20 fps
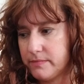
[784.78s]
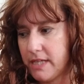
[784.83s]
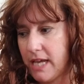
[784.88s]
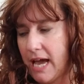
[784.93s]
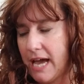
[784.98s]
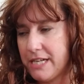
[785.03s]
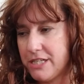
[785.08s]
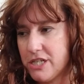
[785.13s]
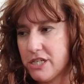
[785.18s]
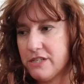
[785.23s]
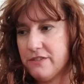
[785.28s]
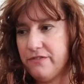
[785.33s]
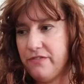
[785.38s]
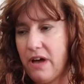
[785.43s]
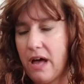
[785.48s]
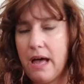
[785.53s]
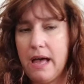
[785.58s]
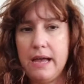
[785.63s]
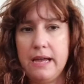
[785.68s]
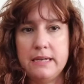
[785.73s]
I just
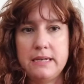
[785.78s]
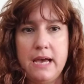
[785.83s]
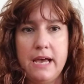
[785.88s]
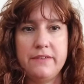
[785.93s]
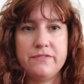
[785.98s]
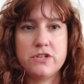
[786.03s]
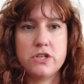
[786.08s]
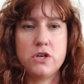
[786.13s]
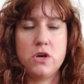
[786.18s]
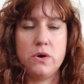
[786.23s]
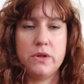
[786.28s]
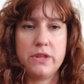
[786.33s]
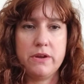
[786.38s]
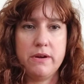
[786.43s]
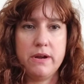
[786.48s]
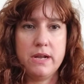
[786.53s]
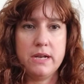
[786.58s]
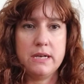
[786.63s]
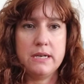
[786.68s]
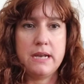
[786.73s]
find I have to go
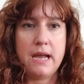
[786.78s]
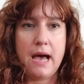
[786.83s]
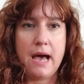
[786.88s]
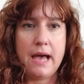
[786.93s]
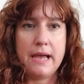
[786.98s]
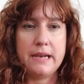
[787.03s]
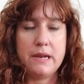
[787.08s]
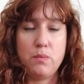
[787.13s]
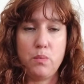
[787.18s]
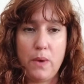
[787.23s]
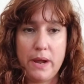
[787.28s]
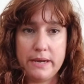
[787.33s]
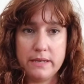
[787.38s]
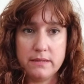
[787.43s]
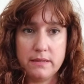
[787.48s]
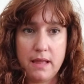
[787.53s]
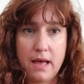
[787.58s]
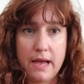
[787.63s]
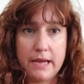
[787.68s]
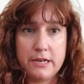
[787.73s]
there at nine and wait
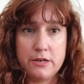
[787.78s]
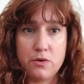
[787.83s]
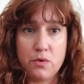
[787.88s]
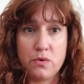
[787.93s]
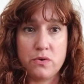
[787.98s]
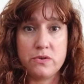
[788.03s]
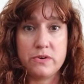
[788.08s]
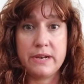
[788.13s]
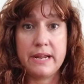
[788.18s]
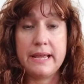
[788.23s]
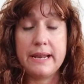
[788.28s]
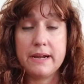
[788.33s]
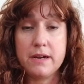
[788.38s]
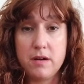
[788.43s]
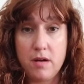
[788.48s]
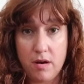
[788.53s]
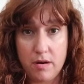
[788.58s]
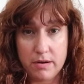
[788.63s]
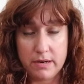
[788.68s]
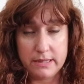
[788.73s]
in line in order to get a
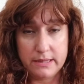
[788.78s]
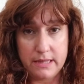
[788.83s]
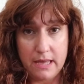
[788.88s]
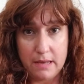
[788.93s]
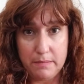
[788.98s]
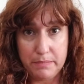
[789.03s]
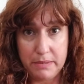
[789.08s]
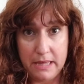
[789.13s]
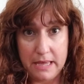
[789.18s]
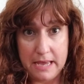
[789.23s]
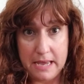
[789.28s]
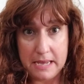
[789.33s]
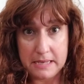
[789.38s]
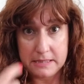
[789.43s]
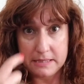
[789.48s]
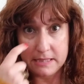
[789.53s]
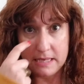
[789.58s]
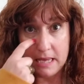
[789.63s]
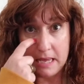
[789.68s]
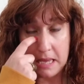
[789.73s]
card at that
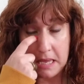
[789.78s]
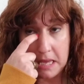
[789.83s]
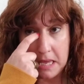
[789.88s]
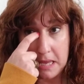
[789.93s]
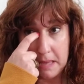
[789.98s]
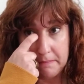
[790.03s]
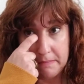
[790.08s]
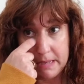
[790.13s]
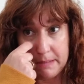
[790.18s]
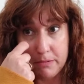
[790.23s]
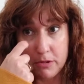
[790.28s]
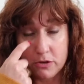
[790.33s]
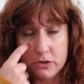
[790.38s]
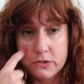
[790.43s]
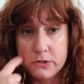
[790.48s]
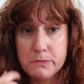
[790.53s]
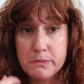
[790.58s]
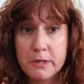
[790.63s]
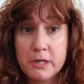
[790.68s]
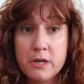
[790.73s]
place. People are
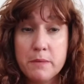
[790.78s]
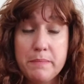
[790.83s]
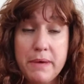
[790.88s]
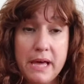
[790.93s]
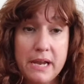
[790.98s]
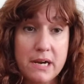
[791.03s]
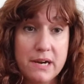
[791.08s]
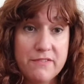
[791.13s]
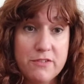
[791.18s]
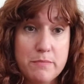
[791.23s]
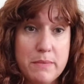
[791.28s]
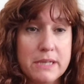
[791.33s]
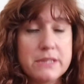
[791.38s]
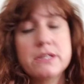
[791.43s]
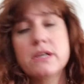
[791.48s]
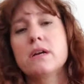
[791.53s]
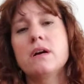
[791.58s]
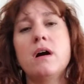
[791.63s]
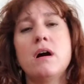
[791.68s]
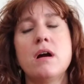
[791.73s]
super competitive about
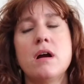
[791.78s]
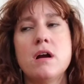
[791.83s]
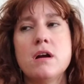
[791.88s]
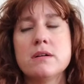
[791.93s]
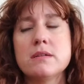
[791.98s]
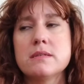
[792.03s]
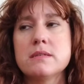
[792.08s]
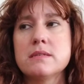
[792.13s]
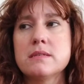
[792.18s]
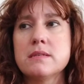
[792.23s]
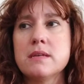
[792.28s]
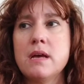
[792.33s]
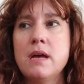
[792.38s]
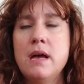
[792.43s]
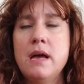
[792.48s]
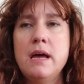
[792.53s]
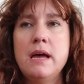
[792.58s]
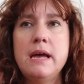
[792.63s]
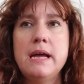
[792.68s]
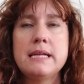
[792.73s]
the carts.
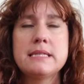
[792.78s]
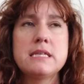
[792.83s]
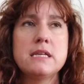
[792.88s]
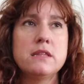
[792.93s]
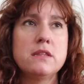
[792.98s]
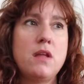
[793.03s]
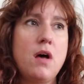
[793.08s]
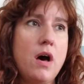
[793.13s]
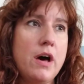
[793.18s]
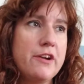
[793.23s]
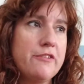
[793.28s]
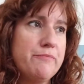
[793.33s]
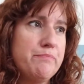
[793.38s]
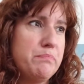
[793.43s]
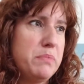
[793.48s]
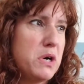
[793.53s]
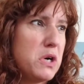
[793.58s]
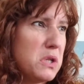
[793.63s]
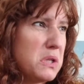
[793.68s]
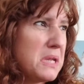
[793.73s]
It's a lot of
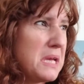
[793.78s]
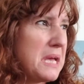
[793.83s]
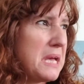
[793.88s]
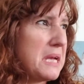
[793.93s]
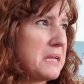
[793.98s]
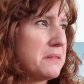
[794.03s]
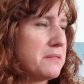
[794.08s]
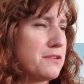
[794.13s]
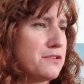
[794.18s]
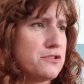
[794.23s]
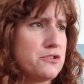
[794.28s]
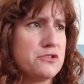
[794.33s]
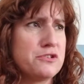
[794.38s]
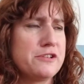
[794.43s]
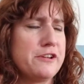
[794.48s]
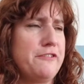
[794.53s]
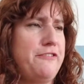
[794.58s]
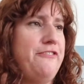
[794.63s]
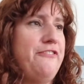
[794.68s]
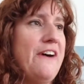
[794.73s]
pulling. There's
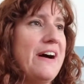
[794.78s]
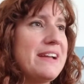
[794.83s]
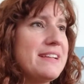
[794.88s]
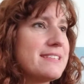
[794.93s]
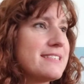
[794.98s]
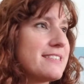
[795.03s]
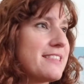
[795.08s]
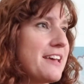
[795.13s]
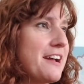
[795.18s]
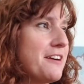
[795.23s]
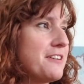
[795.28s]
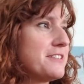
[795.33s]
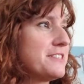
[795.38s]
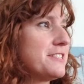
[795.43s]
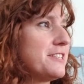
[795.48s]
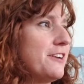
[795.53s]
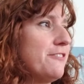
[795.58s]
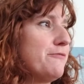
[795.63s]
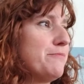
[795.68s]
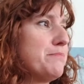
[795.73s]
usually fights there,
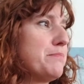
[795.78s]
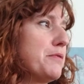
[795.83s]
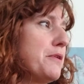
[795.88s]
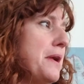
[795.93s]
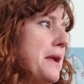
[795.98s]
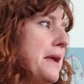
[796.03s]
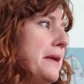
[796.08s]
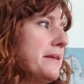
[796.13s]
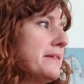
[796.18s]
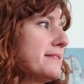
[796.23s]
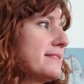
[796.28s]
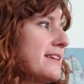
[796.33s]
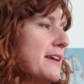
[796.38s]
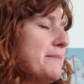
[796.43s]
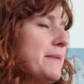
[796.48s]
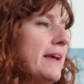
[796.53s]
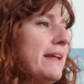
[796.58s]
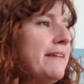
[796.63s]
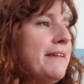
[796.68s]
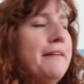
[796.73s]
stuff breaks. I
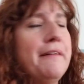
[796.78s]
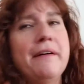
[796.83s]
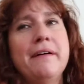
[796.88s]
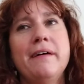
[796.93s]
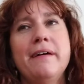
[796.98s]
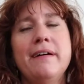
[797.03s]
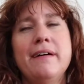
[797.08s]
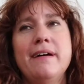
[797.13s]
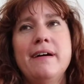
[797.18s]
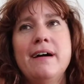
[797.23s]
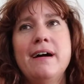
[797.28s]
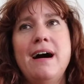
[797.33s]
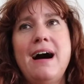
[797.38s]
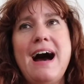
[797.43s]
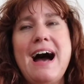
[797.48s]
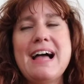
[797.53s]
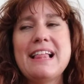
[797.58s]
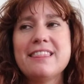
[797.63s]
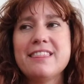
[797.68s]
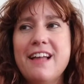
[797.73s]
mean,
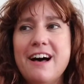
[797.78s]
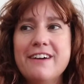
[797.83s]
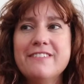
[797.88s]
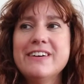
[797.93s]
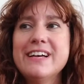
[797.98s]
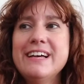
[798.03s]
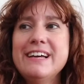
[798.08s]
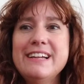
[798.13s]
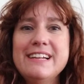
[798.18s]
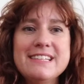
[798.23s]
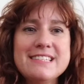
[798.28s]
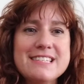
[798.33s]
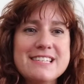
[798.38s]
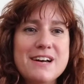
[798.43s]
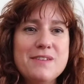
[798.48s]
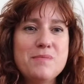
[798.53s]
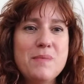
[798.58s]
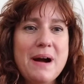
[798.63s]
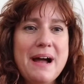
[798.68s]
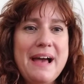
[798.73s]
I love it in
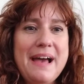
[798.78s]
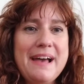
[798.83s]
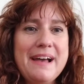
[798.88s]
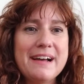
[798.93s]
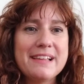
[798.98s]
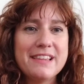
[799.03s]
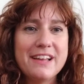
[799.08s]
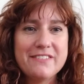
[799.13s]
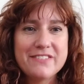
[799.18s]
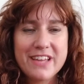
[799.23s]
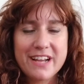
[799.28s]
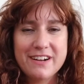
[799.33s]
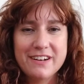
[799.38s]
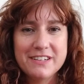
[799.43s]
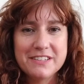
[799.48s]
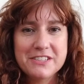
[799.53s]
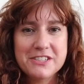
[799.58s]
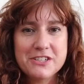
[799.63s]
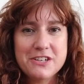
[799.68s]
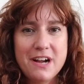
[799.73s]
some way. I love the
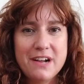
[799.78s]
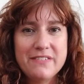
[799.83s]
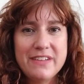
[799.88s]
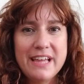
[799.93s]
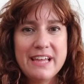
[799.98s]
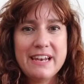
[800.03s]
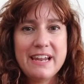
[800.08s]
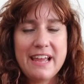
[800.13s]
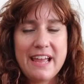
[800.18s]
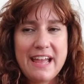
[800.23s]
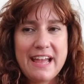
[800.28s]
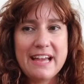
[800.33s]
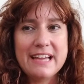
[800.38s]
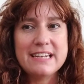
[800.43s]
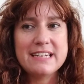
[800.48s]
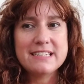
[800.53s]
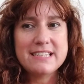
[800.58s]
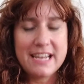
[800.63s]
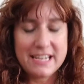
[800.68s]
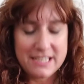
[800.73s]
culture of it, and
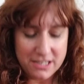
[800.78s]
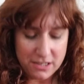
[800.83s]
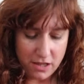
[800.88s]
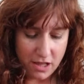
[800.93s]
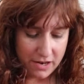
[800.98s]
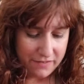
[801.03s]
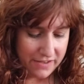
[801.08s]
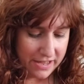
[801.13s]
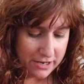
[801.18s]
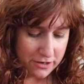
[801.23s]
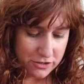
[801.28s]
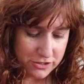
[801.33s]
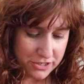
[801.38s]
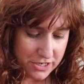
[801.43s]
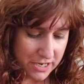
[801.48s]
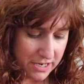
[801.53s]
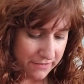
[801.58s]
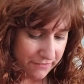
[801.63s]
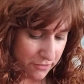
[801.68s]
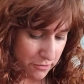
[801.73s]
it takes a lot of
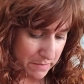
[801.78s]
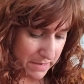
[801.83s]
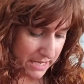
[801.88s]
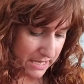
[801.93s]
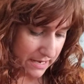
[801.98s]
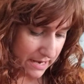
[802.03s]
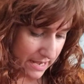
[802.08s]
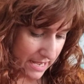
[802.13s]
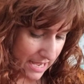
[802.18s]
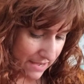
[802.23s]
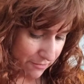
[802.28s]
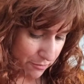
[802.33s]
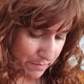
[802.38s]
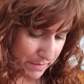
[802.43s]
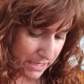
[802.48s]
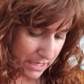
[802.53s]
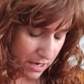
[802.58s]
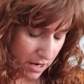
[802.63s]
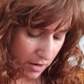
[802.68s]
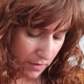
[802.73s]
energy for me, and I haven't
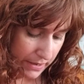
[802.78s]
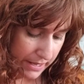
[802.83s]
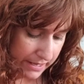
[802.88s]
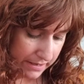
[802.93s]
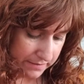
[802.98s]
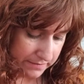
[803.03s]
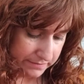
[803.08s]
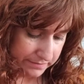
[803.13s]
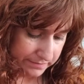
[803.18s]
been going.